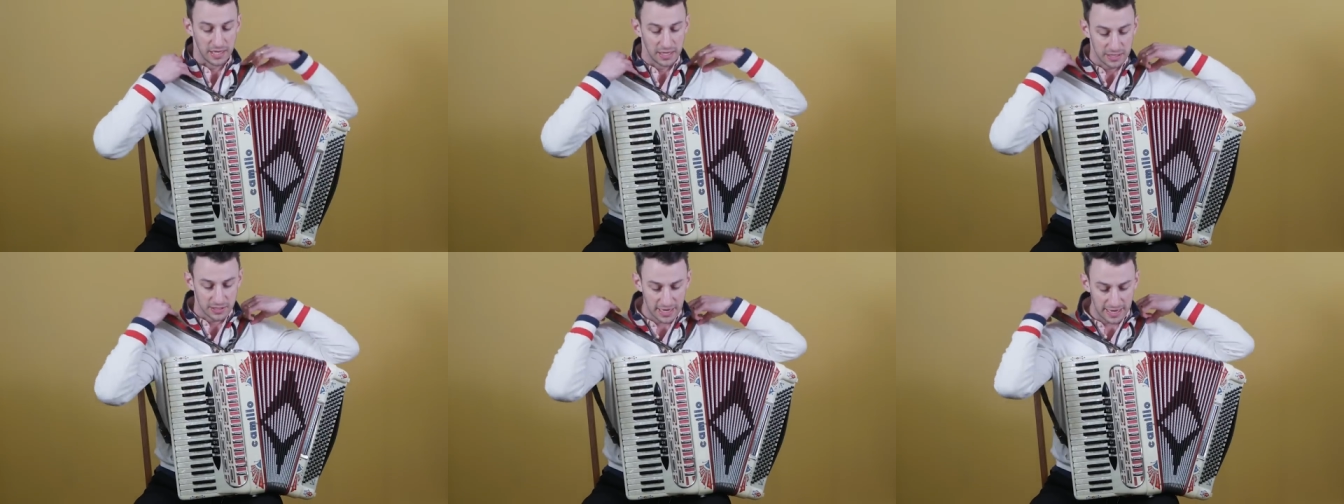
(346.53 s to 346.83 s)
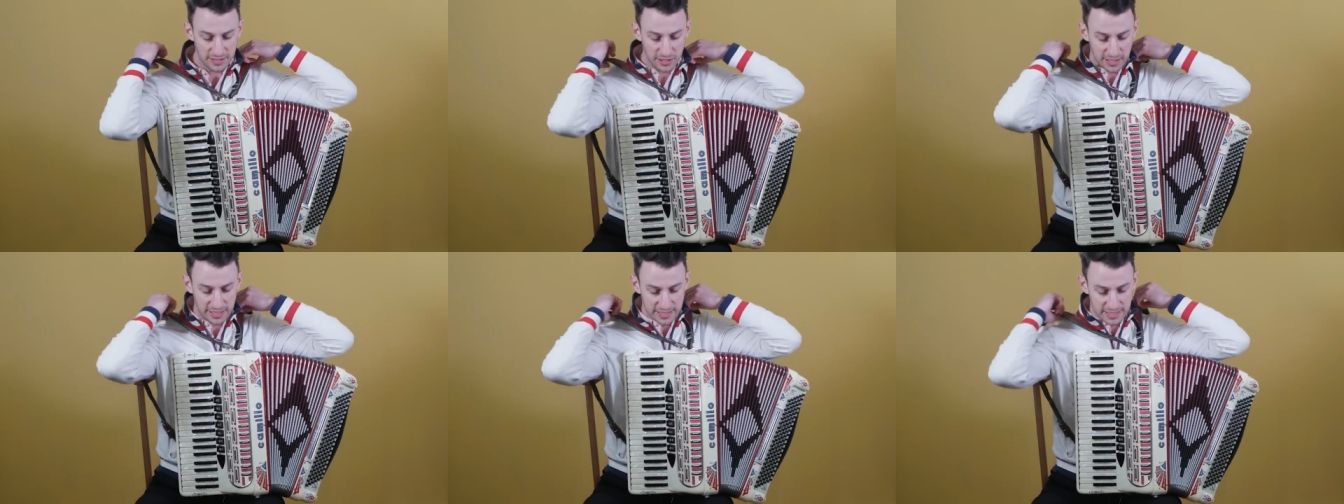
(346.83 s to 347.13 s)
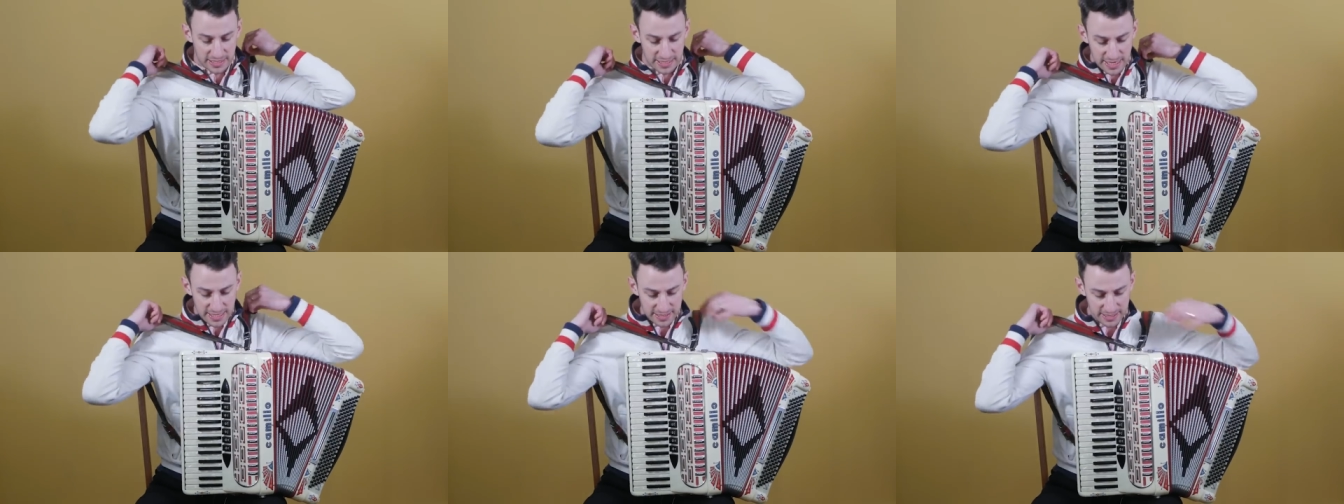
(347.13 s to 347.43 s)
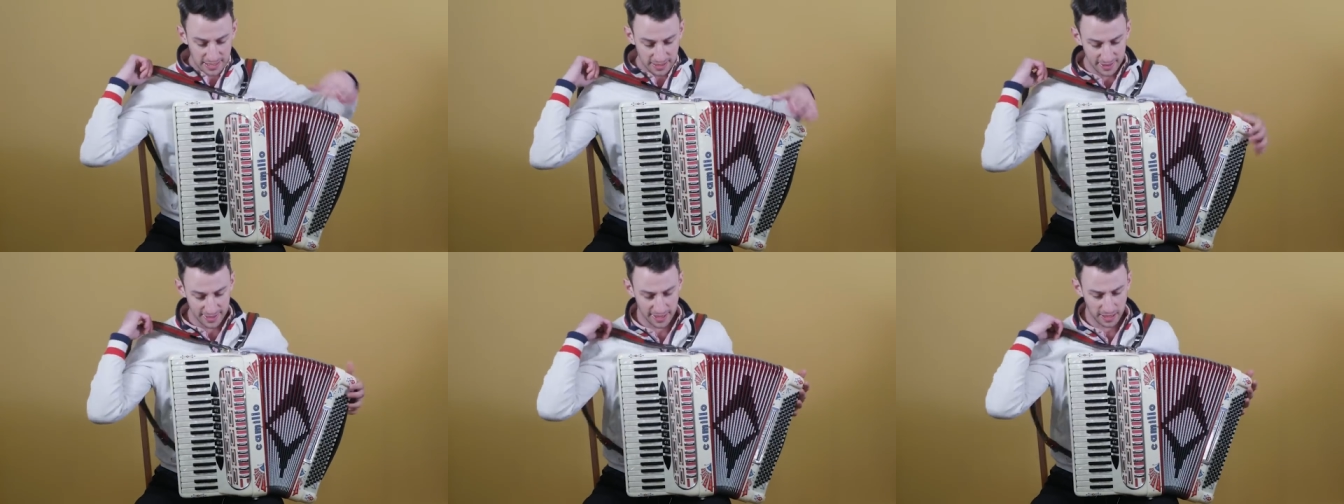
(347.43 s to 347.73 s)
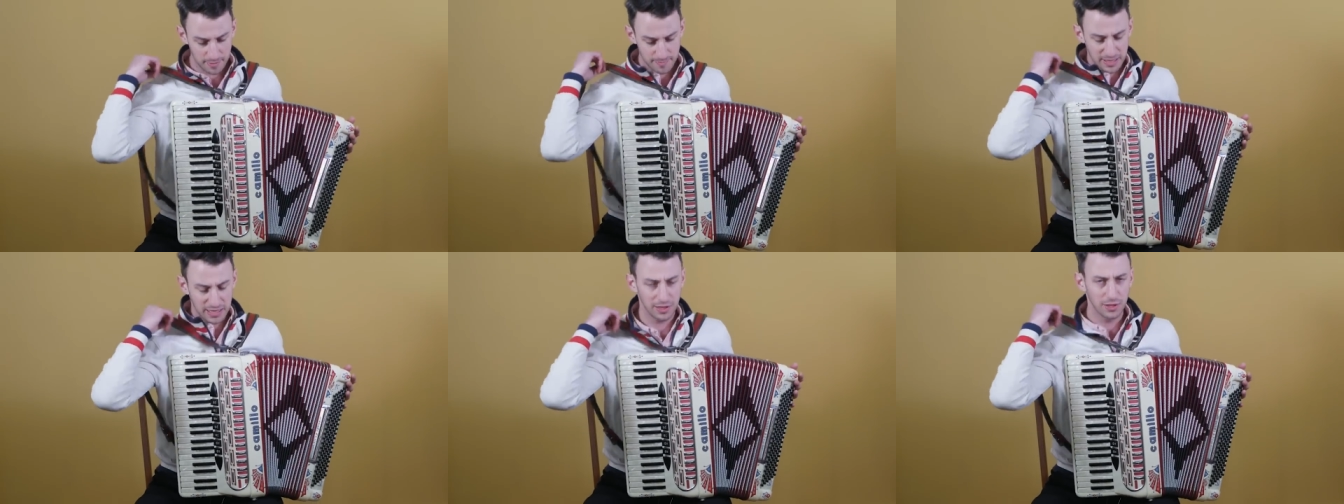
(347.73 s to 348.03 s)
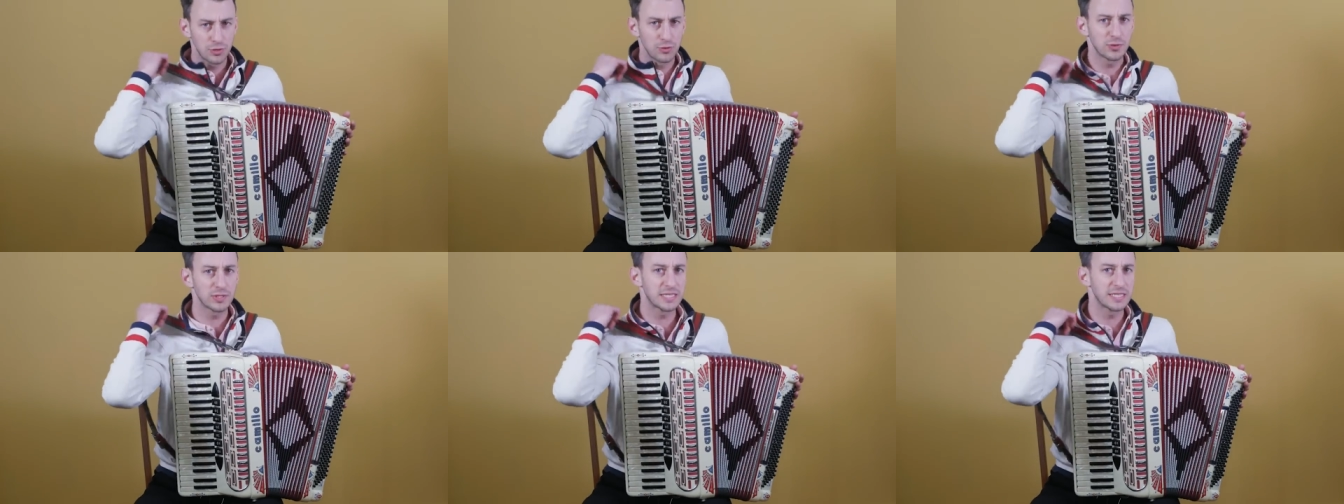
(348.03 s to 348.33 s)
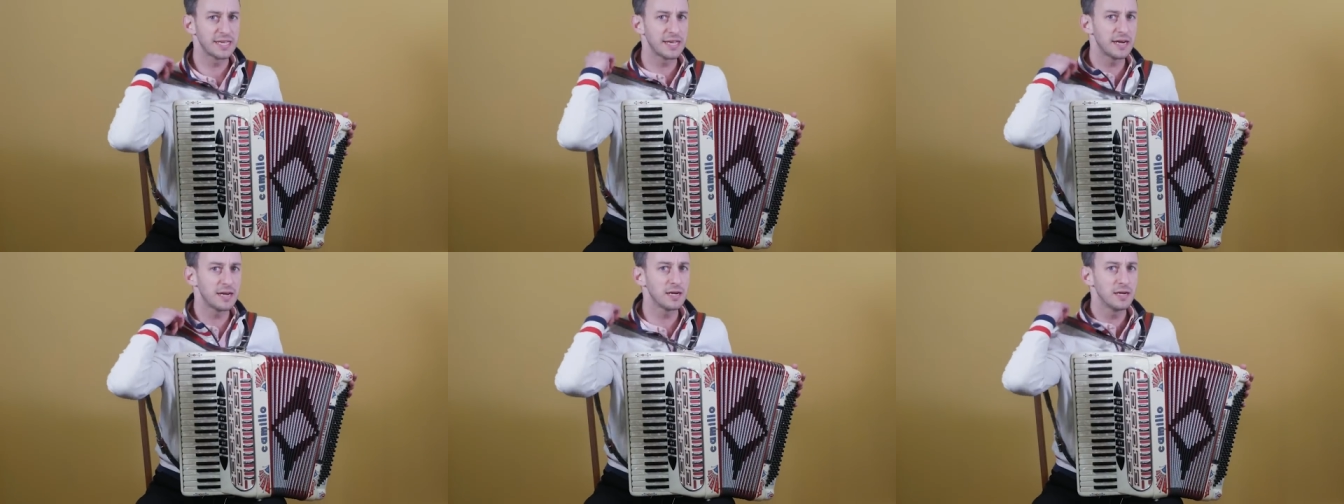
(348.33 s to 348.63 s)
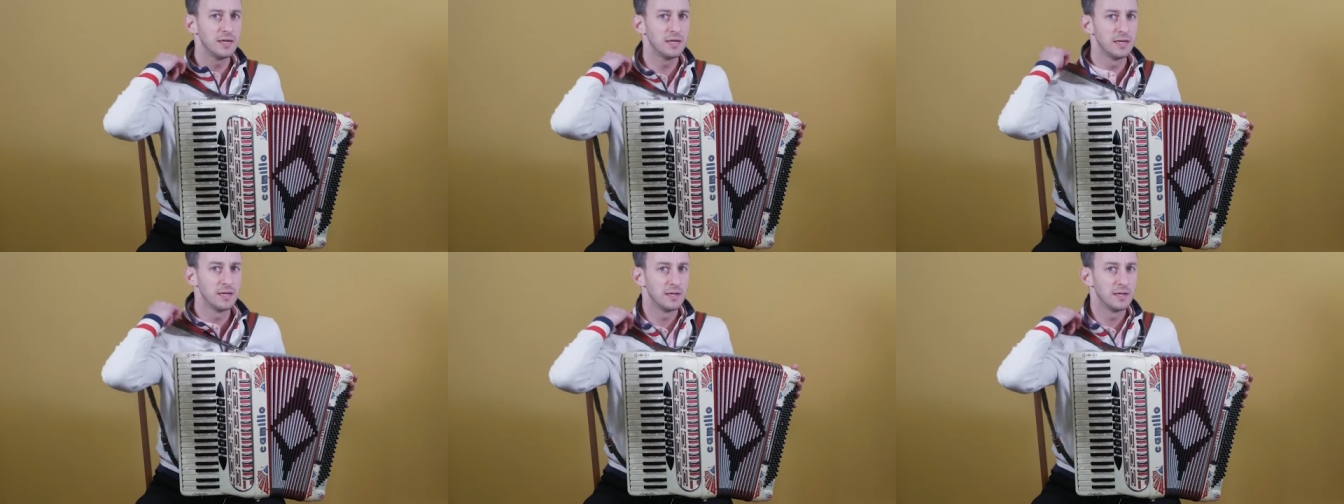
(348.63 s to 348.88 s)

So as you can see, it's a little bit loose here.